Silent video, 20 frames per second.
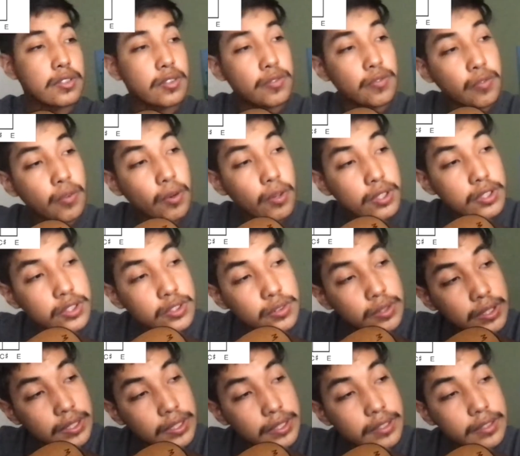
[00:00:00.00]
fourth
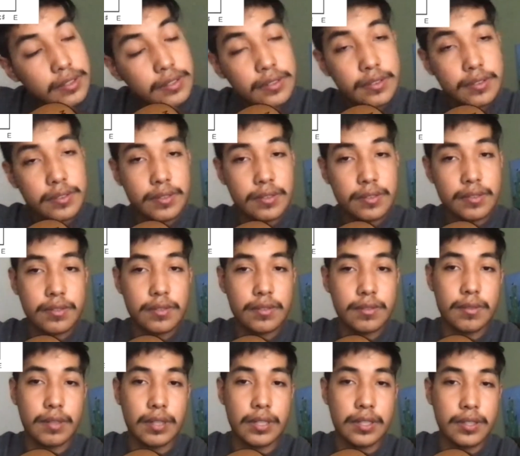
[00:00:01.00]
string
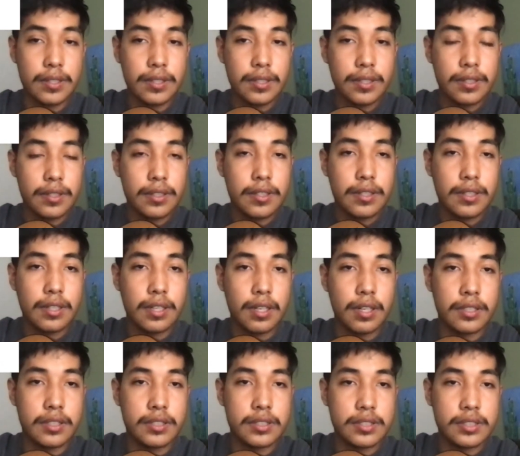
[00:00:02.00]
right here
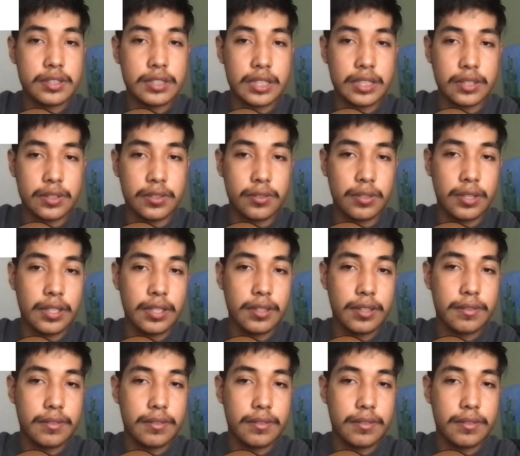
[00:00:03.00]
on the second fret,